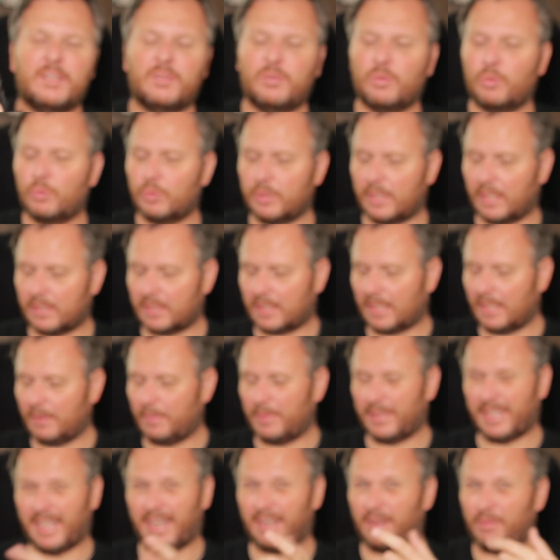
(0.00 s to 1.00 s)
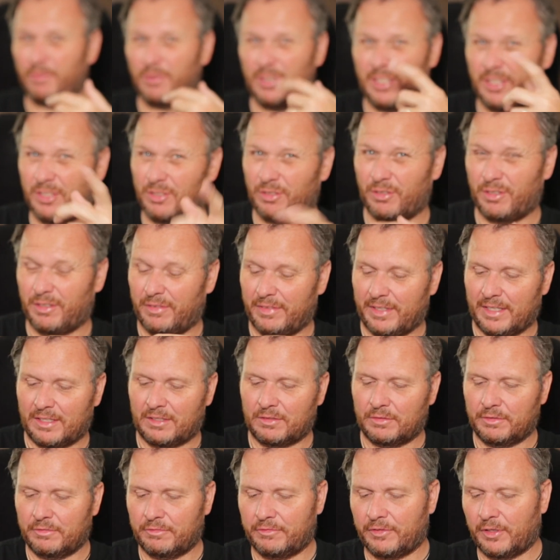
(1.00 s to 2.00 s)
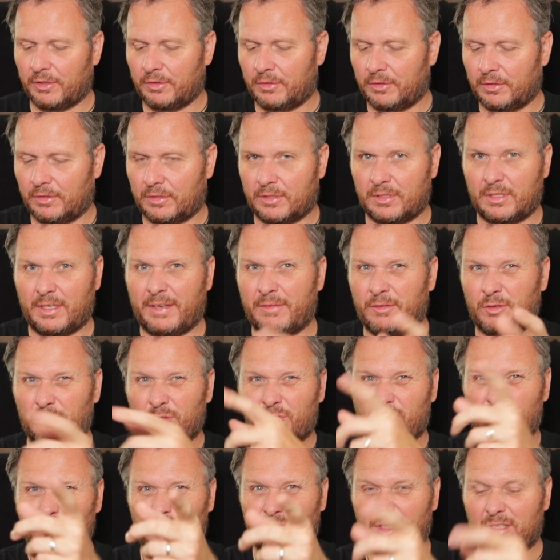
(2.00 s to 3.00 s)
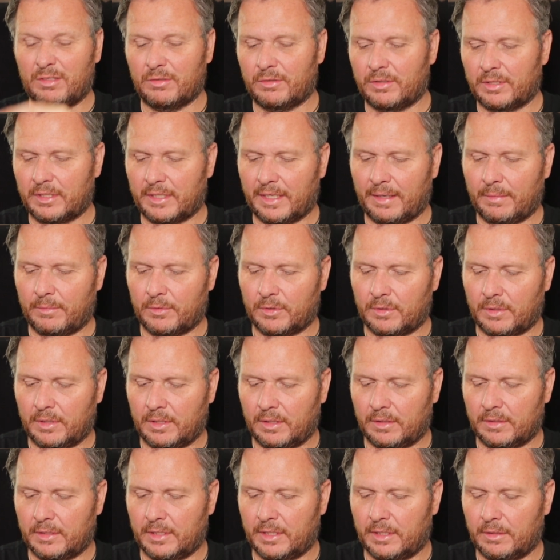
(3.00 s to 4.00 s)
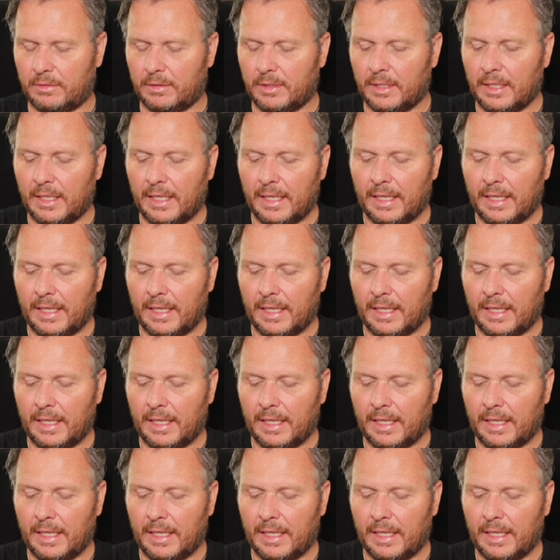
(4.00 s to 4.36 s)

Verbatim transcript: the door does keep it down. I'm really sorry if that's not in focus because I haven't got a screen on this camera, so I can't tell.